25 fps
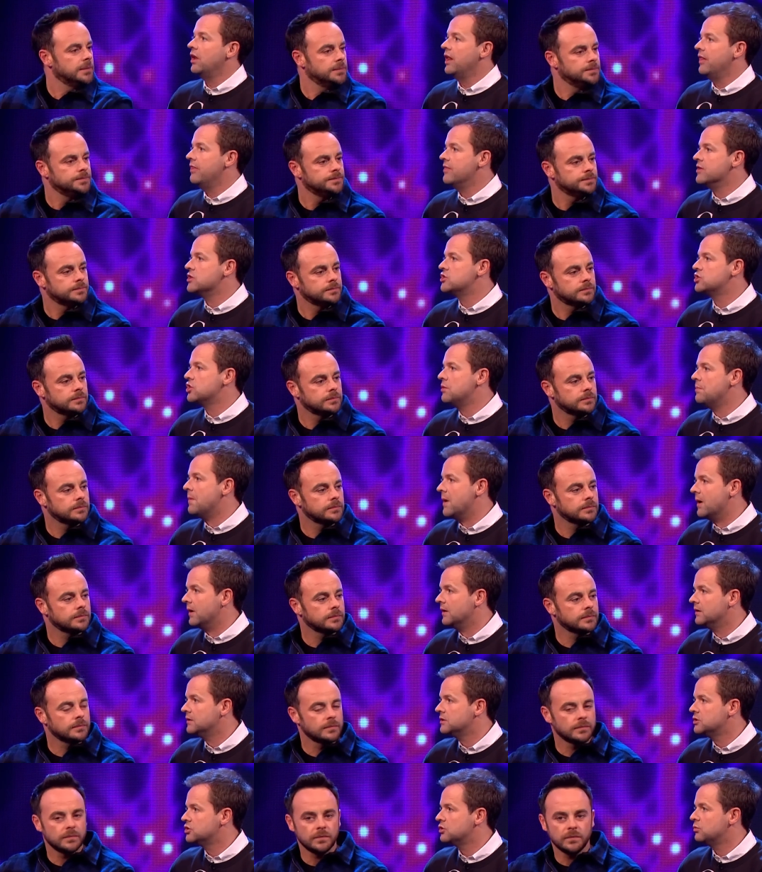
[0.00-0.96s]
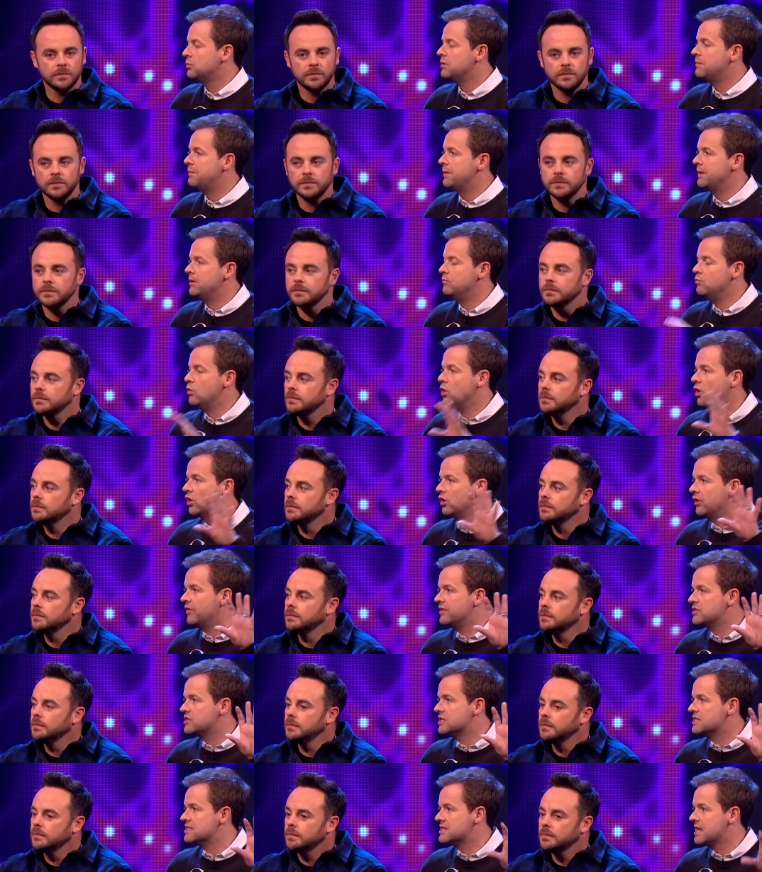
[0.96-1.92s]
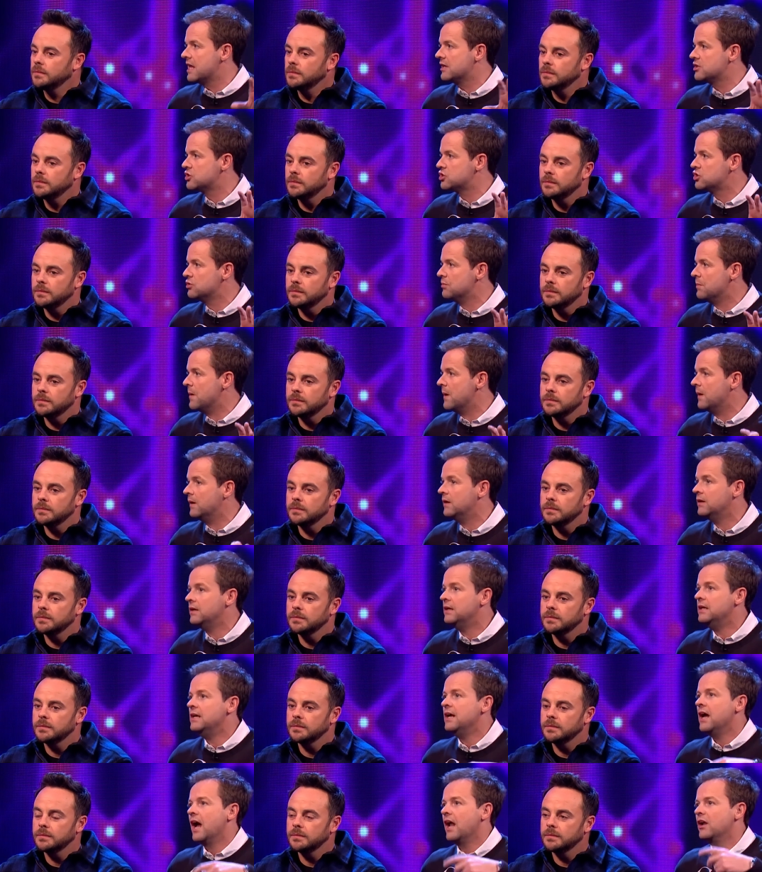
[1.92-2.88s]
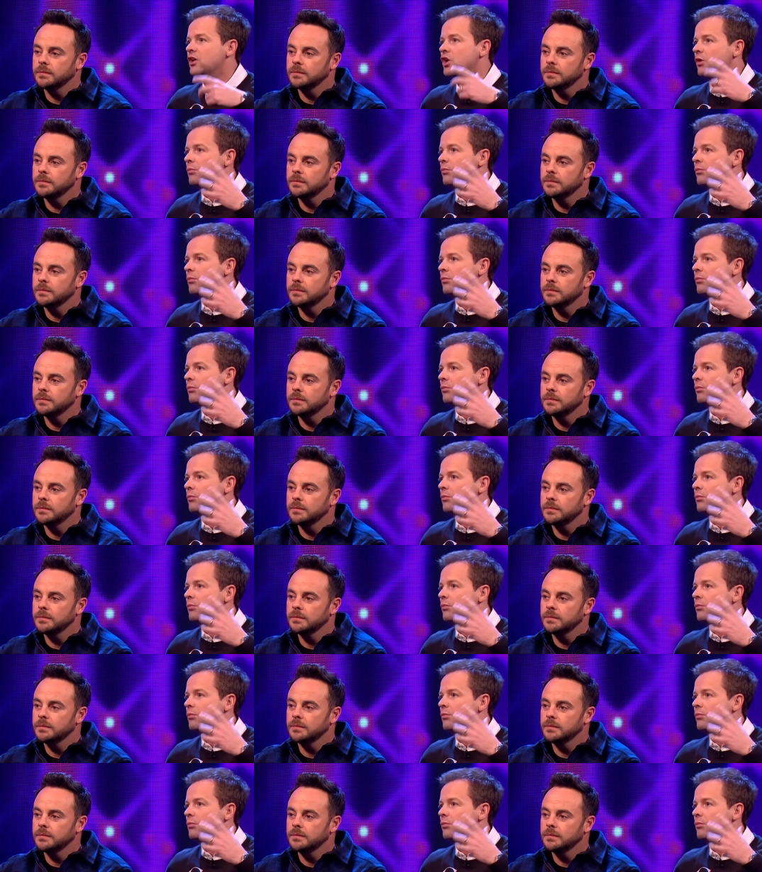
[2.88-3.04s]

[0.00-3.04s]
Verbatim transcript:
Speaker 1: on it in the summer, so we've been working on this since last summer and